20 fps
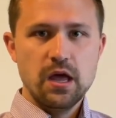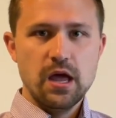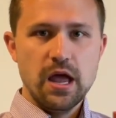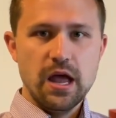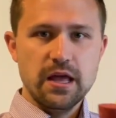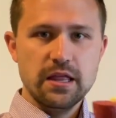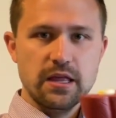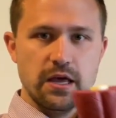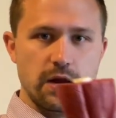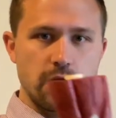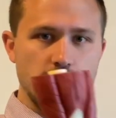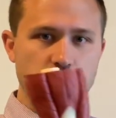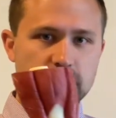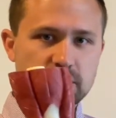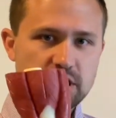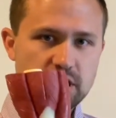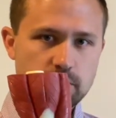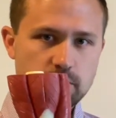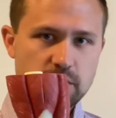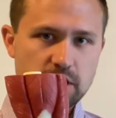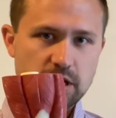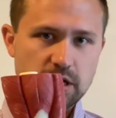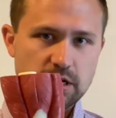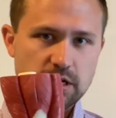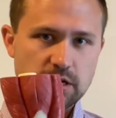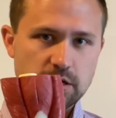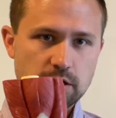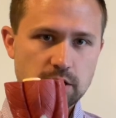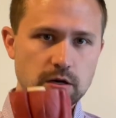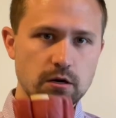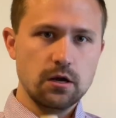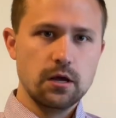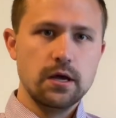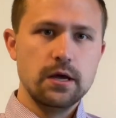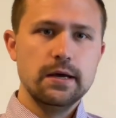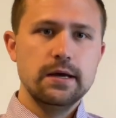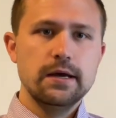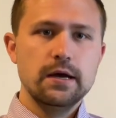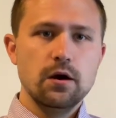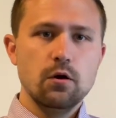and then our tibia here,
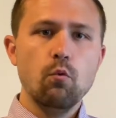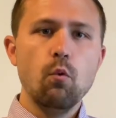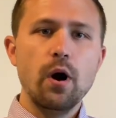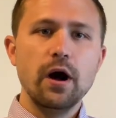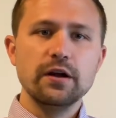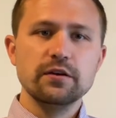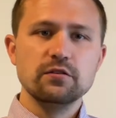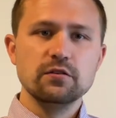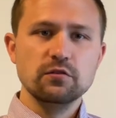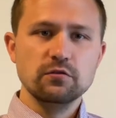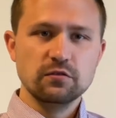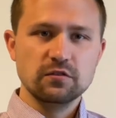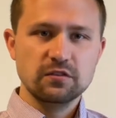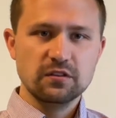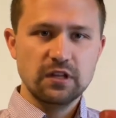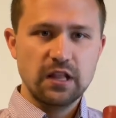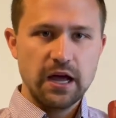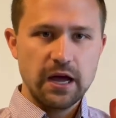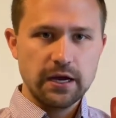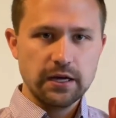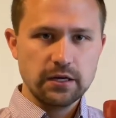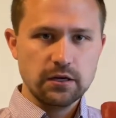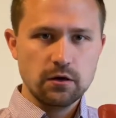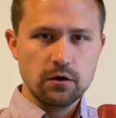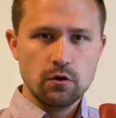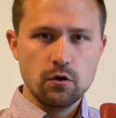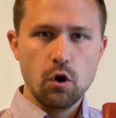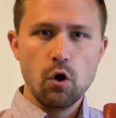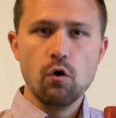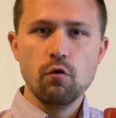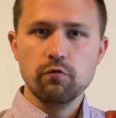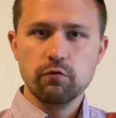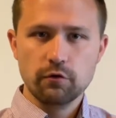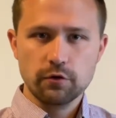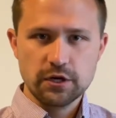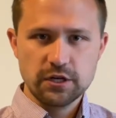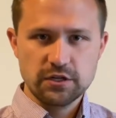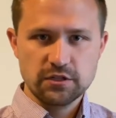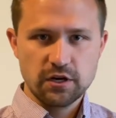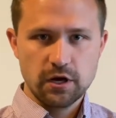want to slide over
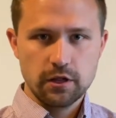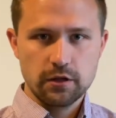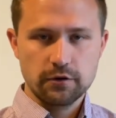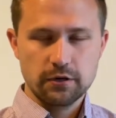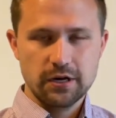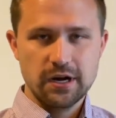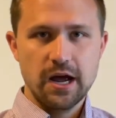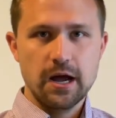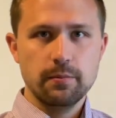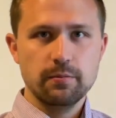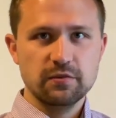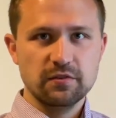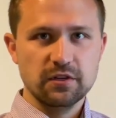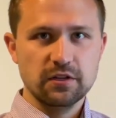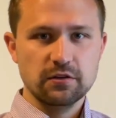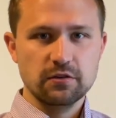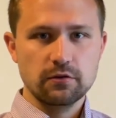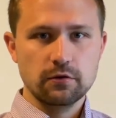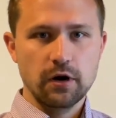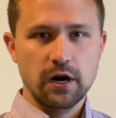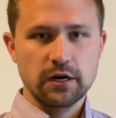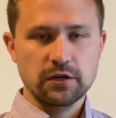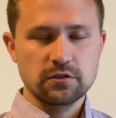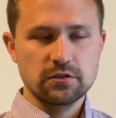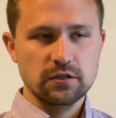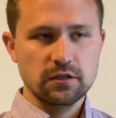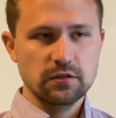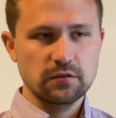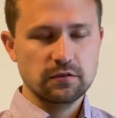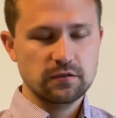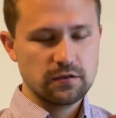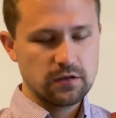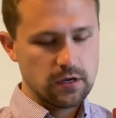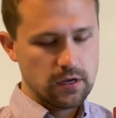each other in opposite directions.